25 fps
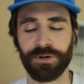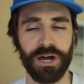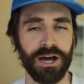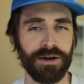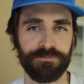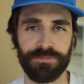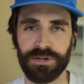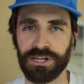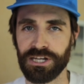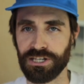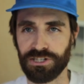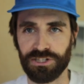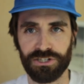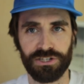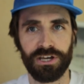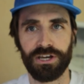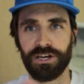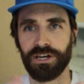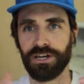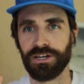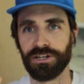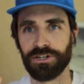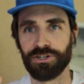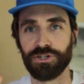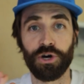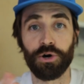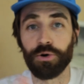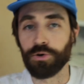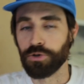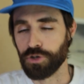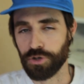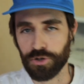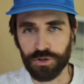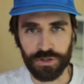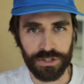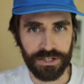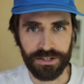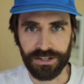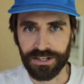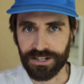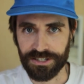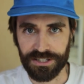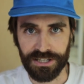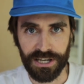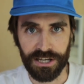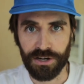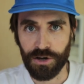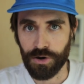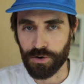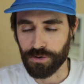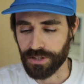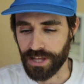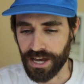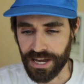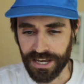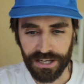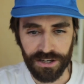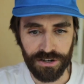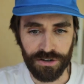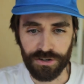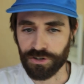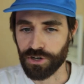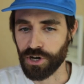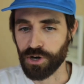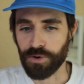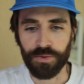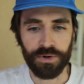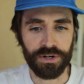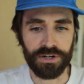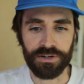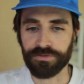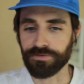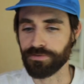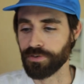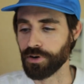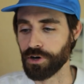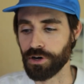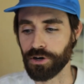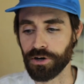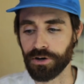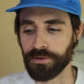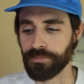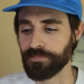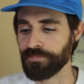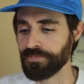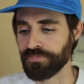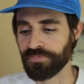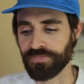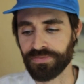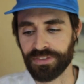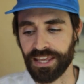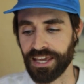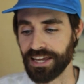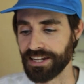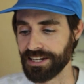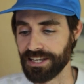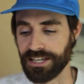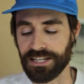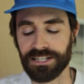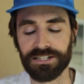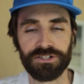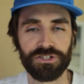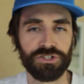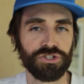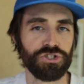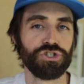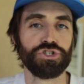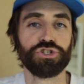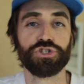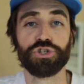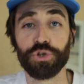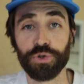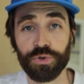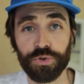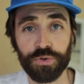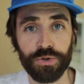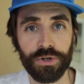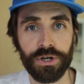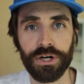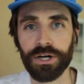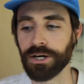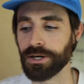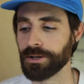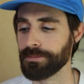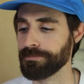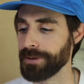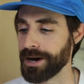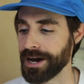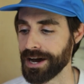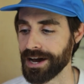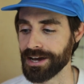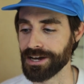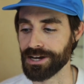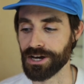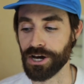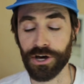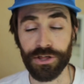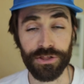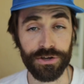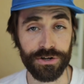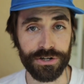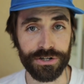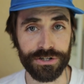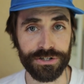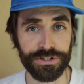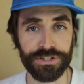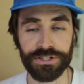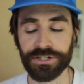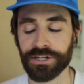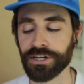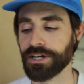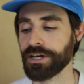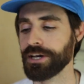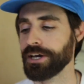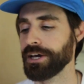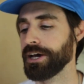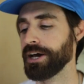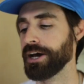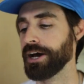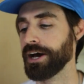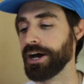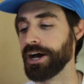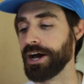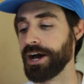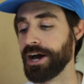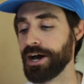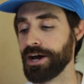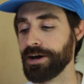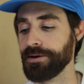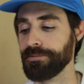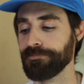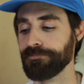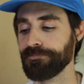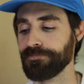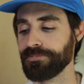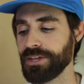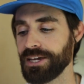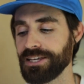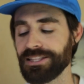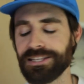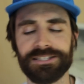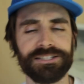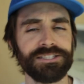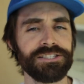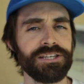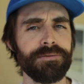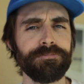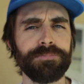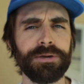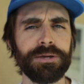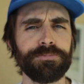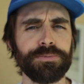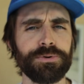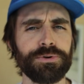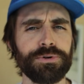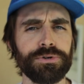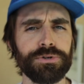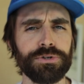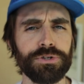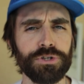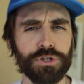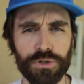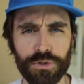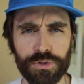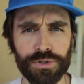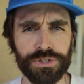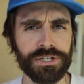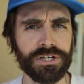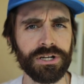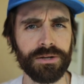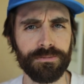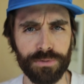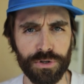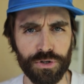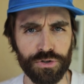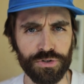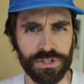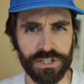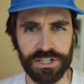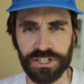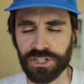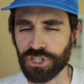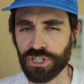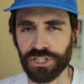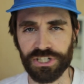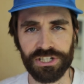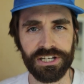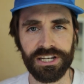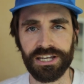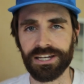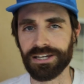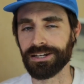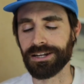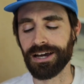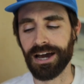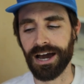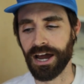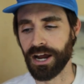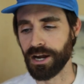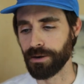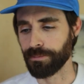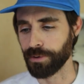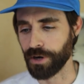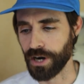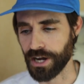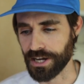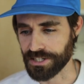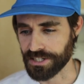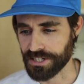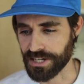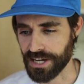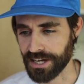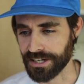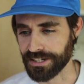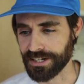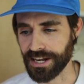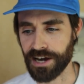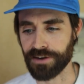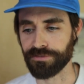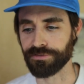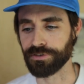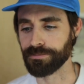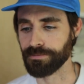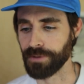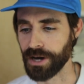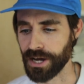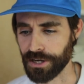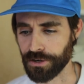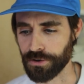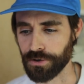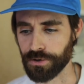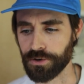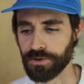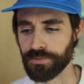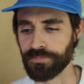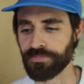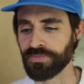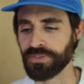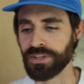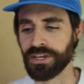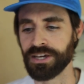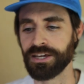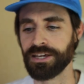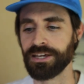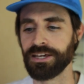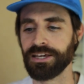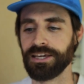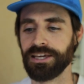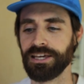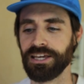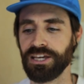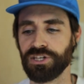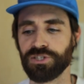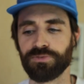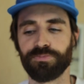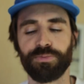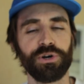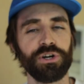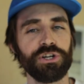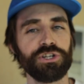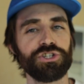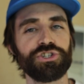companies don't use it because they don't like it or don't want to fall and getting sued by others. And then some people use and abuse it just to get a higher price tag. Now, for Michael, he's pretty